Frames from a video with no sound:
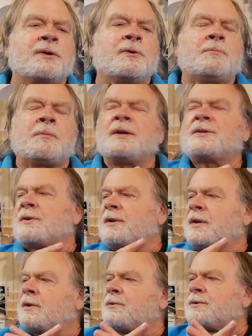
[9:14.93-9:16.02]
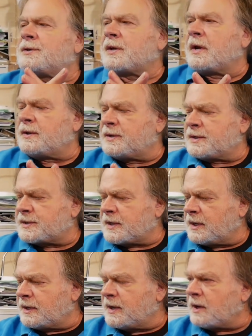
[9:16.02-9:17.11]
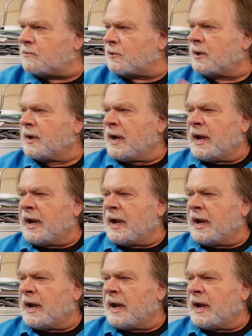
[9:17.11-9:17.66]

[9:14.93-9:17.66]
to a place on the other side of the city of Denver,